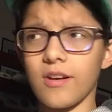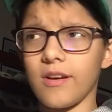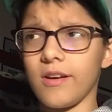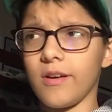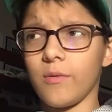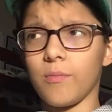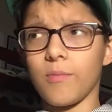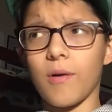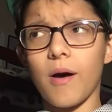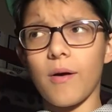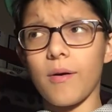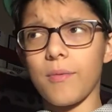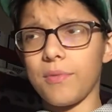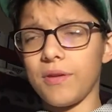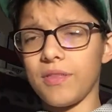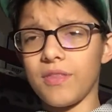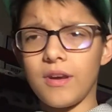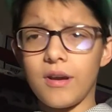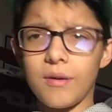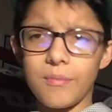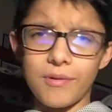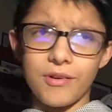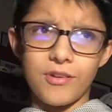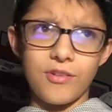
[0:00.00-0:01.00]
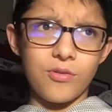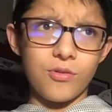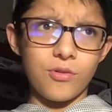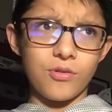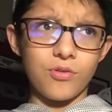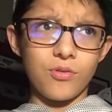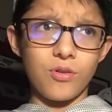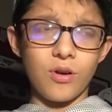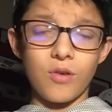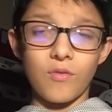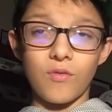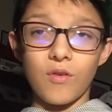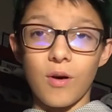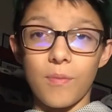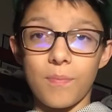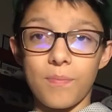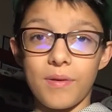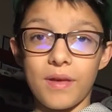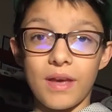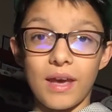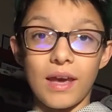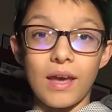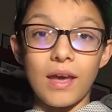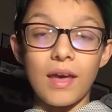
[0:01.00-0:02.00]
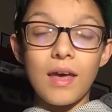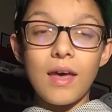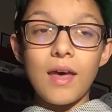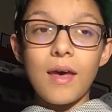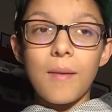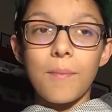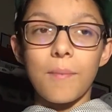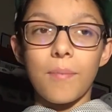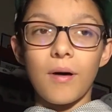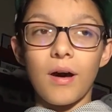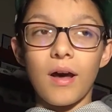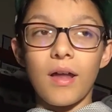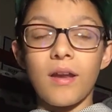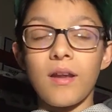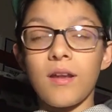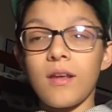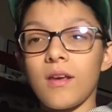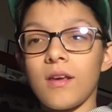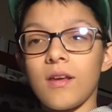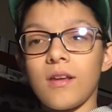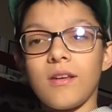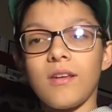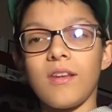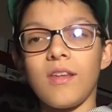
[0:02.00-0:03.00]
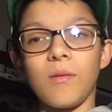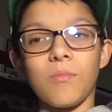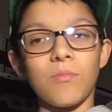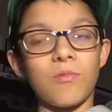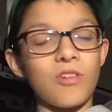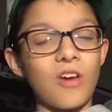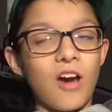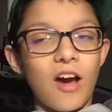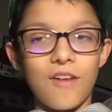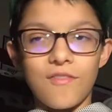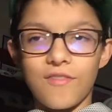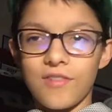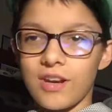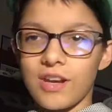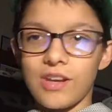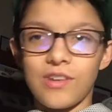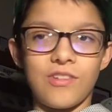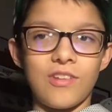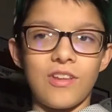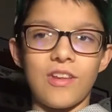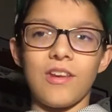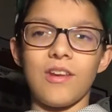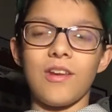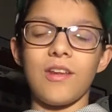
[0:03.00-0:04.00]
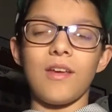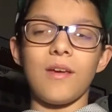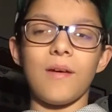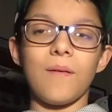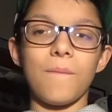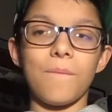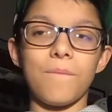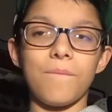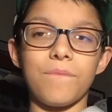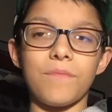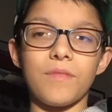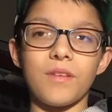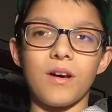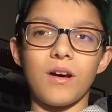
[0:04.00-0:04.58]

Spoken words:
He'll probably be the number 2 or 3 overall pick, but teams' confidence in him,